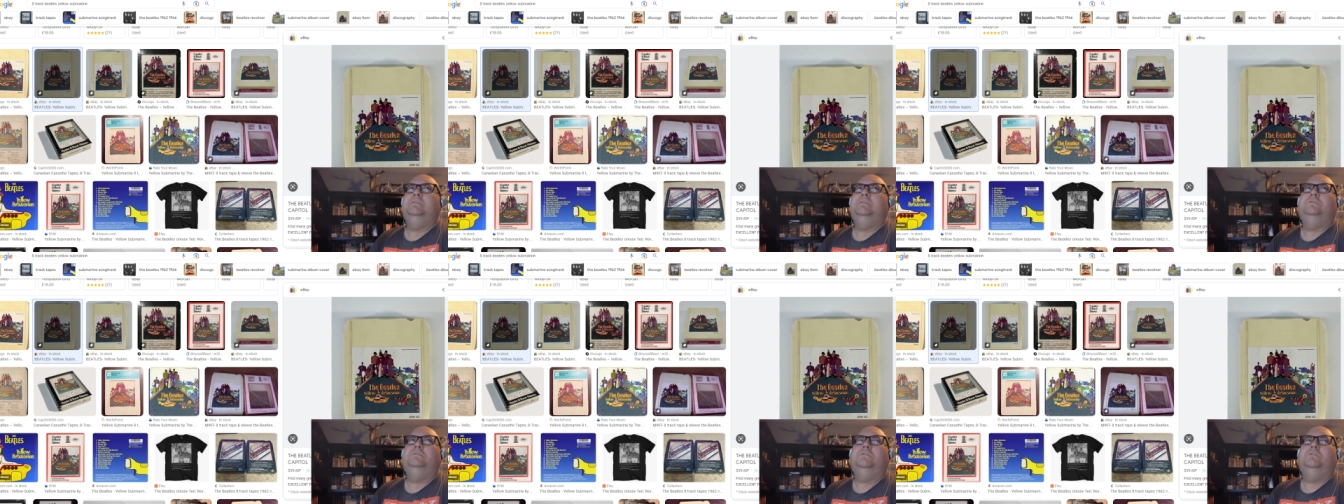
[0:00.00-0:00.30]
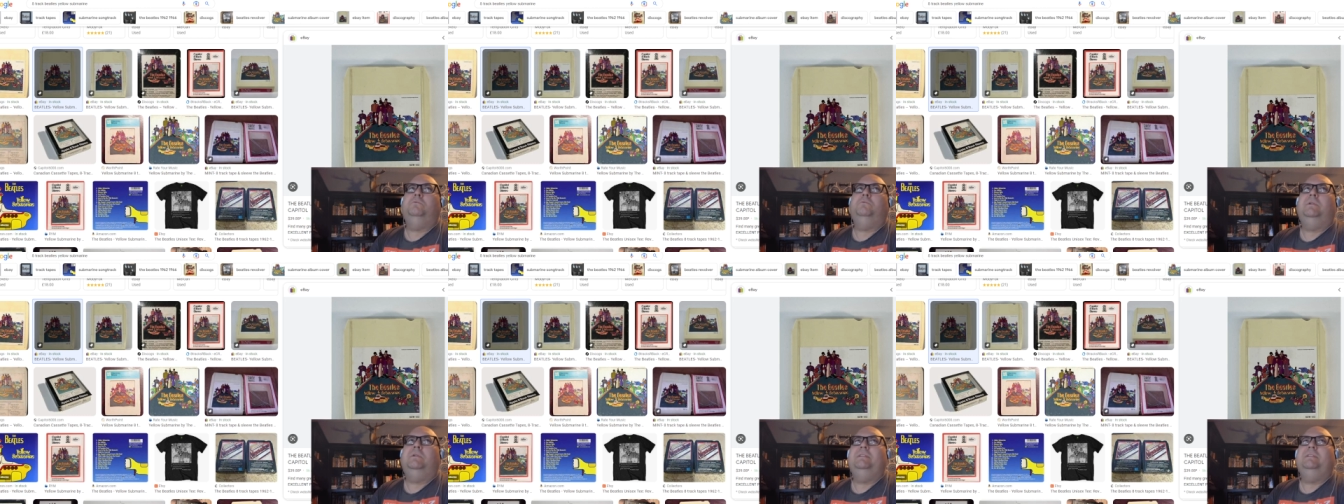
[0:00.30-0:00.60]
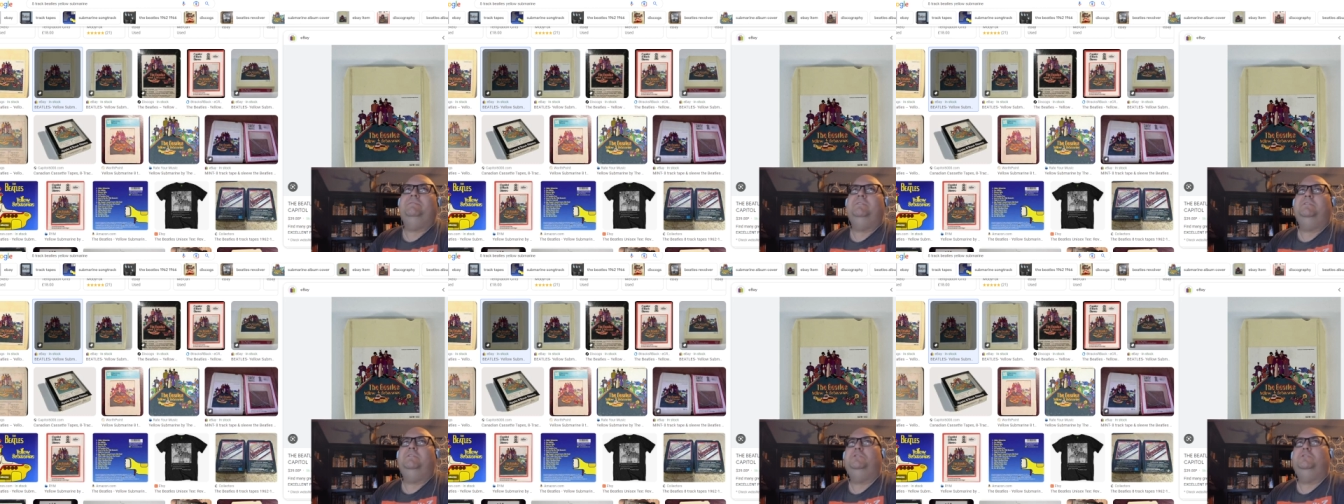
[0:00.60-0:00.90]
So when I
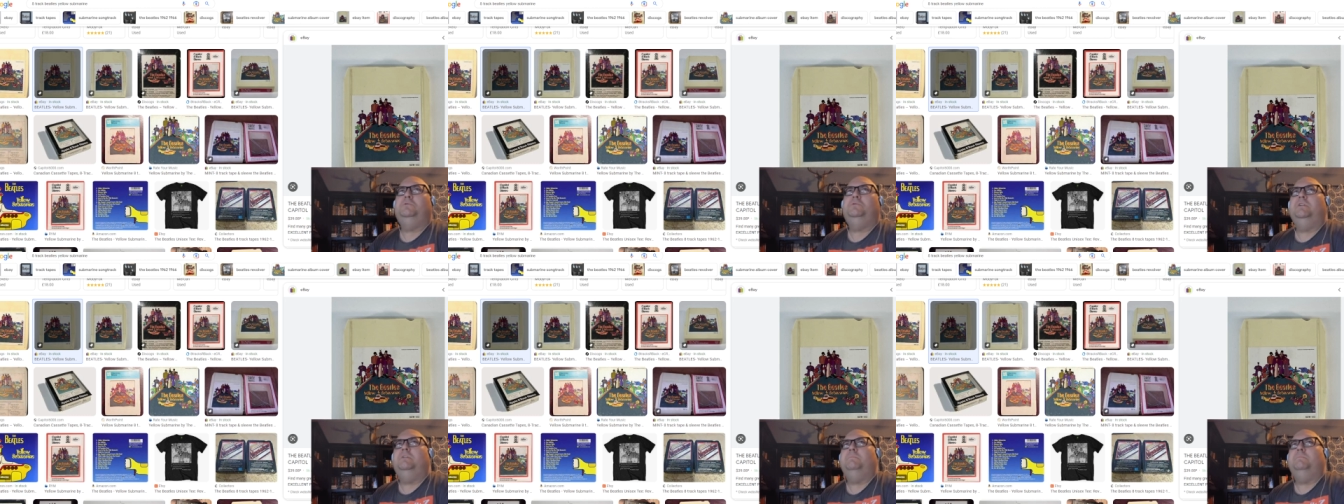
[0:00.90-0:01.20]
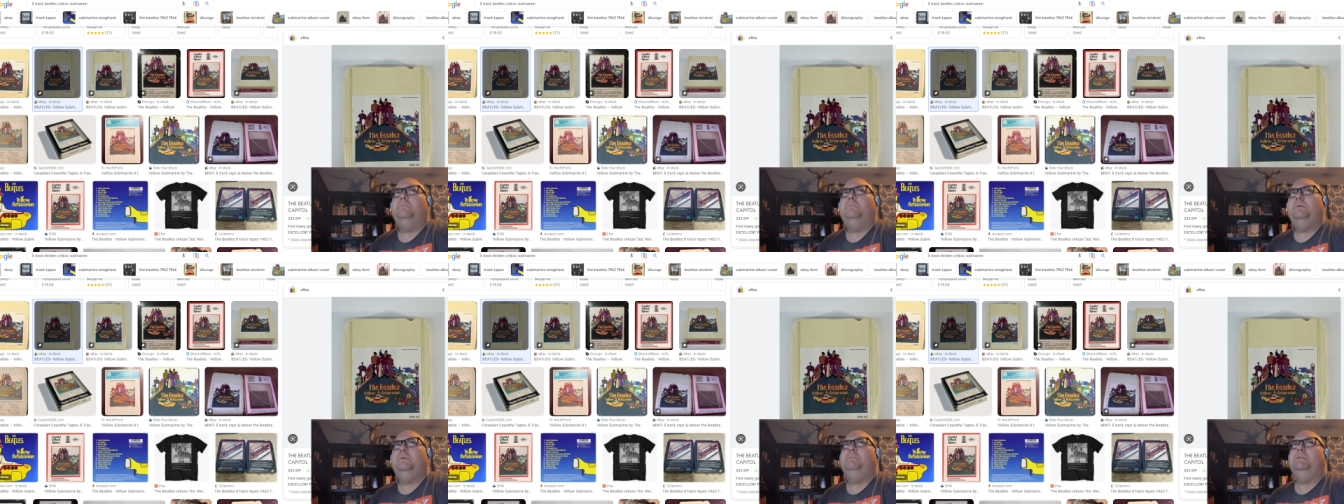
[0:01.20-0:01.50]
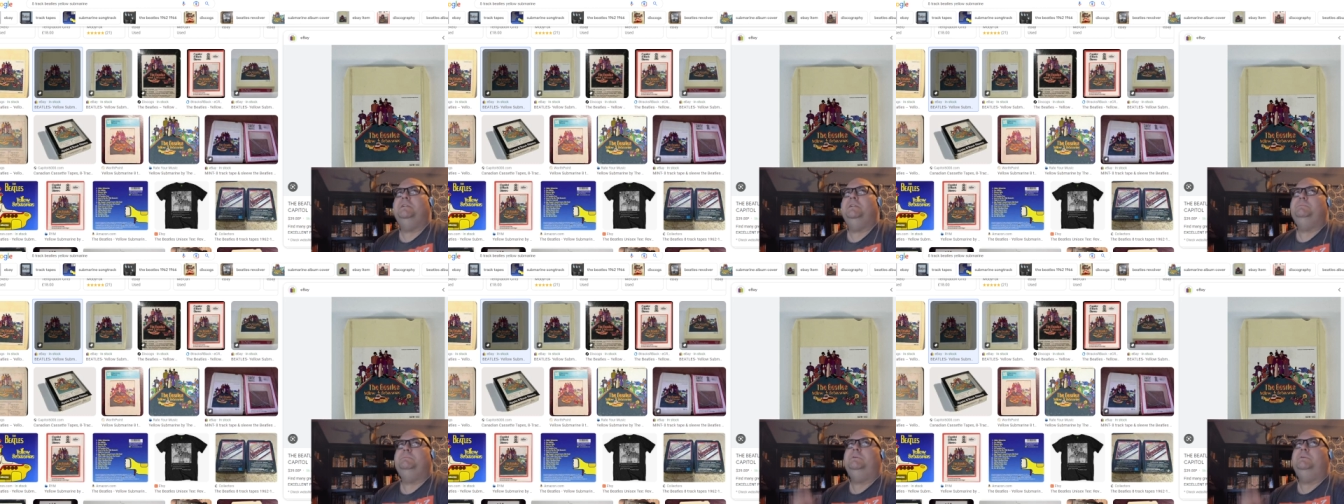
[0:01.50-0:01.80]
lived in the trailer, my mom and
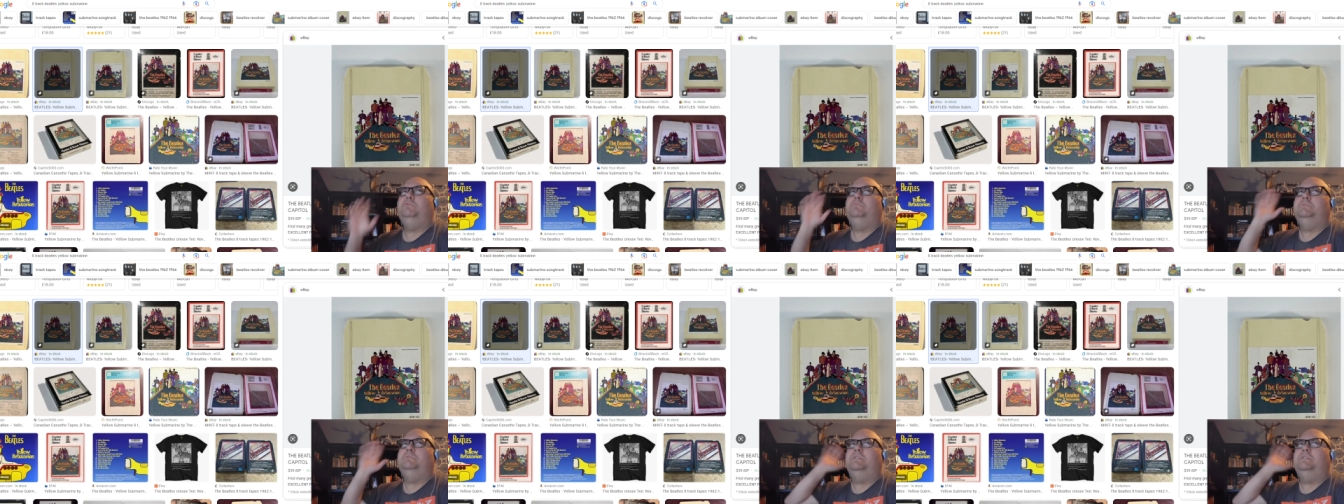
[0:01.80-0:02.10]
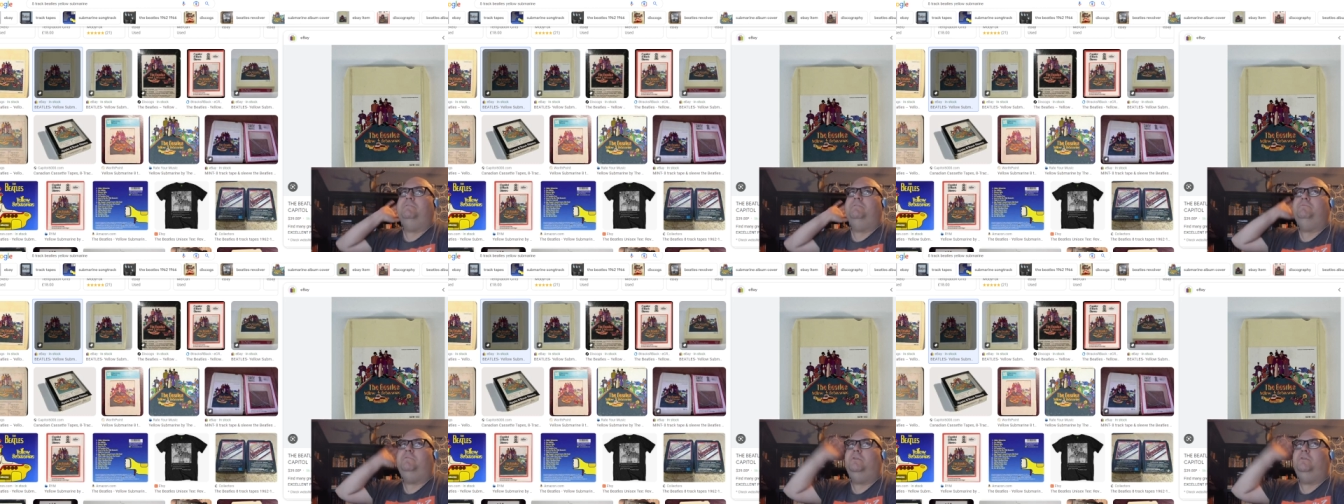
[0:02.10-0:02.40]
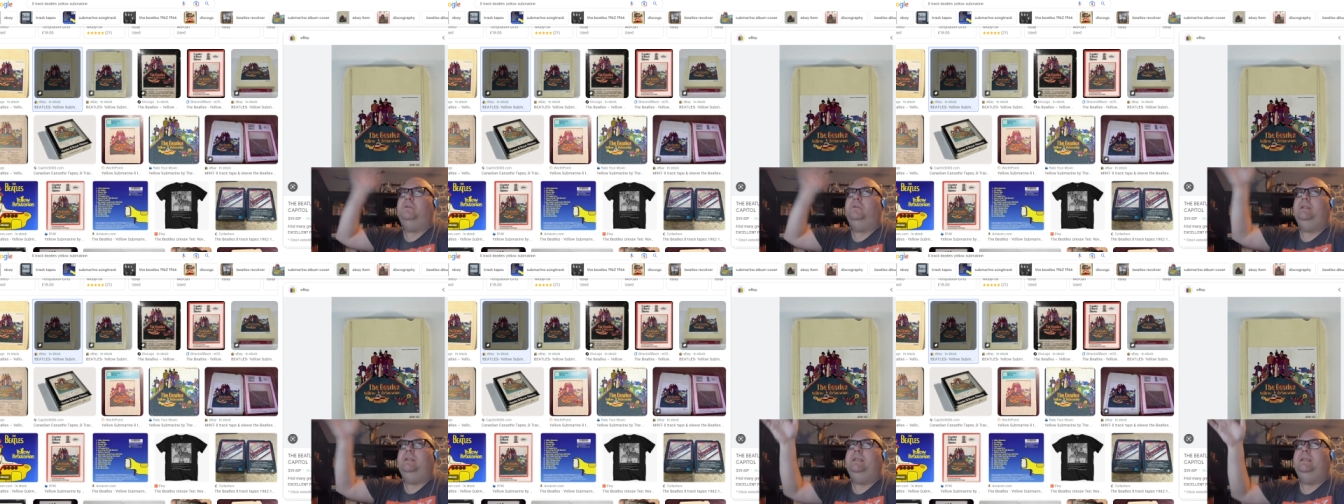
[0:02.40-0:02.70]
dad's bedroom was at the
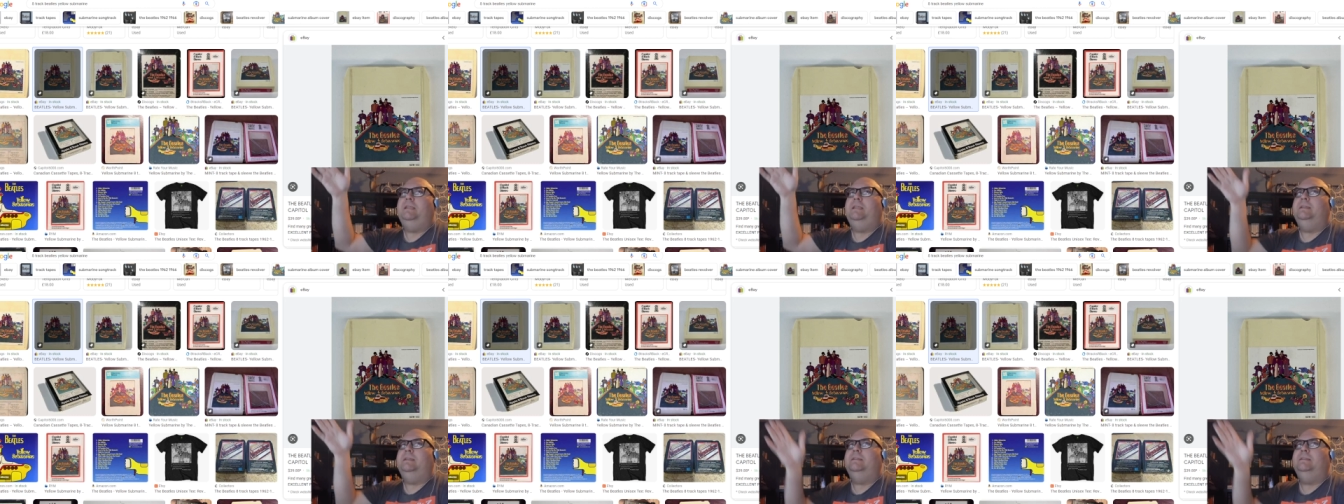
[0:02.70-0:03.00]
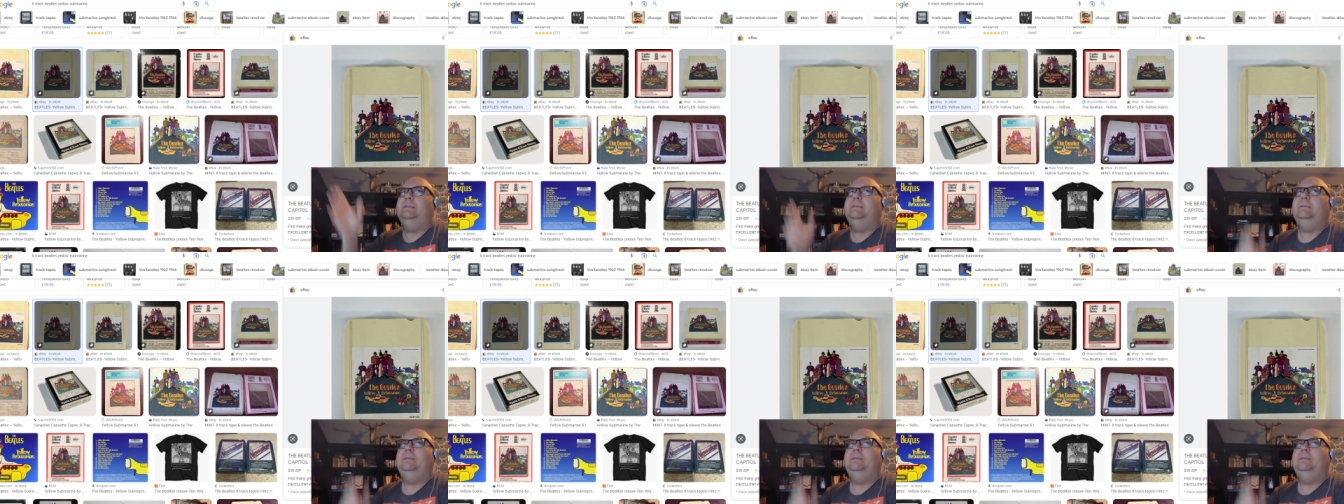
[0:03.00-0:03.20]
far end,